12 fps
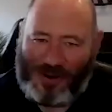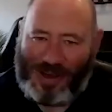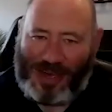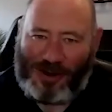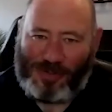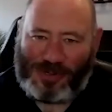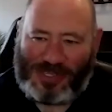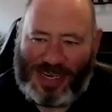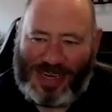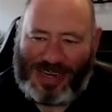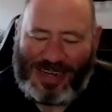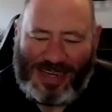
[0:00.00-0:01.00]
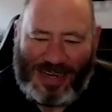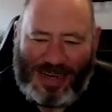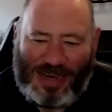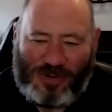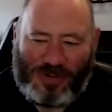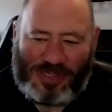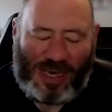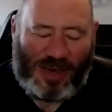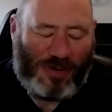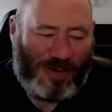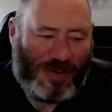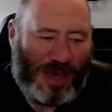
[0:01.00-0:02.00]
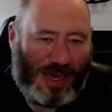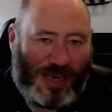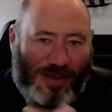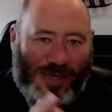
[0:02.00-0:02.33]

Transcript: 100%. Well, so thank you.